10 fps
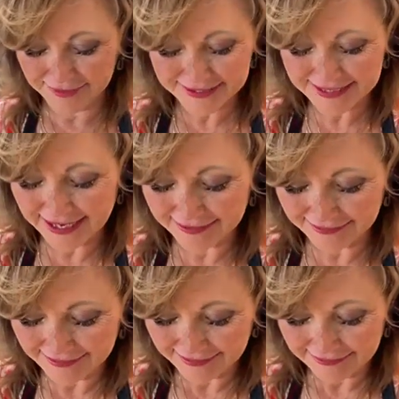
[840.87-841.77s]
Ever
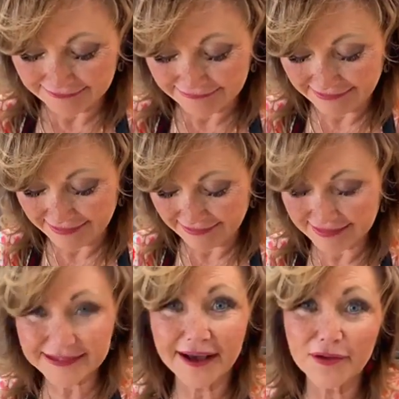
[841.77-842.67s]
said, oh yeah,
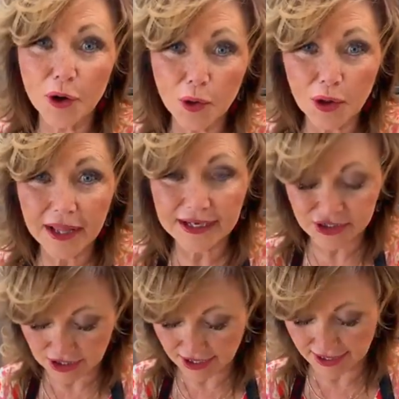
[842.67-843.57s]
he's got the whole
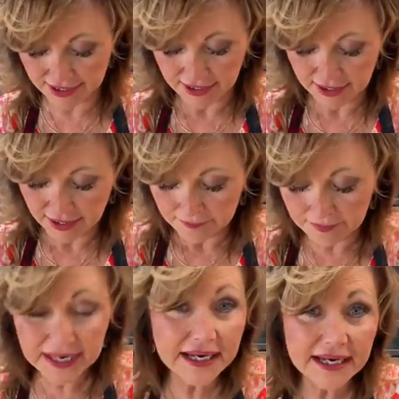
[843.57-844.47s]
enchilada,
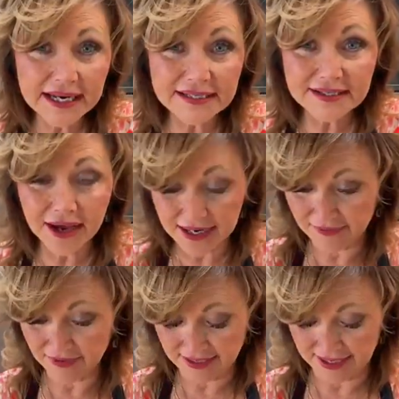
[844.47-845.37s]
meaning he's got
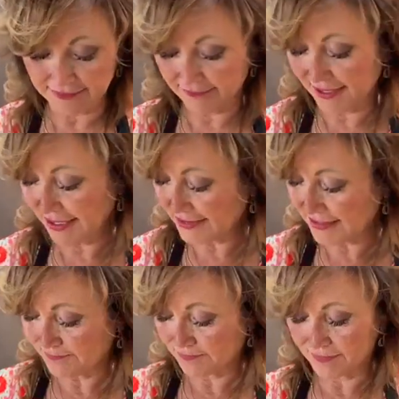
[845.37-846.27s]
everything,
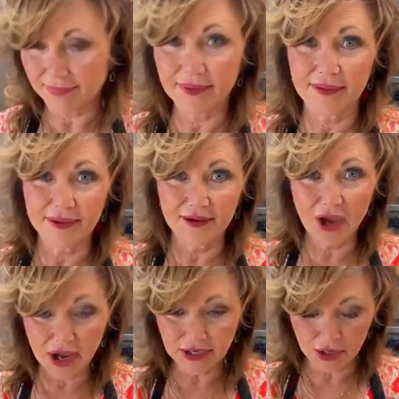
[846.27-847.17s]
right? He
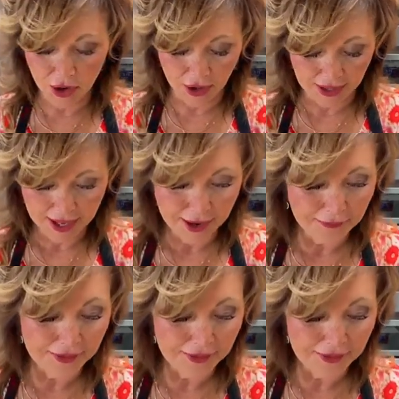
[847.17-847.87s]
got it all.